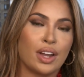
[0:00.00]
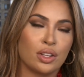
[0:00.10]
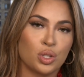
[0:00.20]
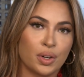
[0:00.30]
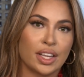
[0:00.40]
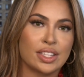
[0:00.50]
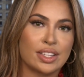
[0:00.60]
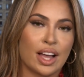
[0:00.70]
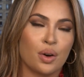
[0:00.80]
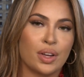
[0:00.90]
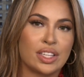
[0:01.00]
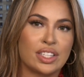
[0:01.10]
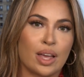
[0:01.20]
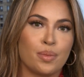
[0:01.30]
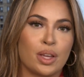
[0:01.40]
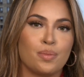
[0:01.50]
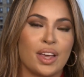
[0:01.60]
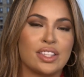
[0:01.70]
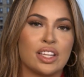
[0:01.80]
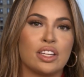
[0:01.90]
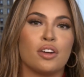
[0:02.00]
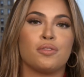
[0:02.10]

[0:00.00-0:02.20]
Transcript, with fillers: Now, joining us now is Damian Mason,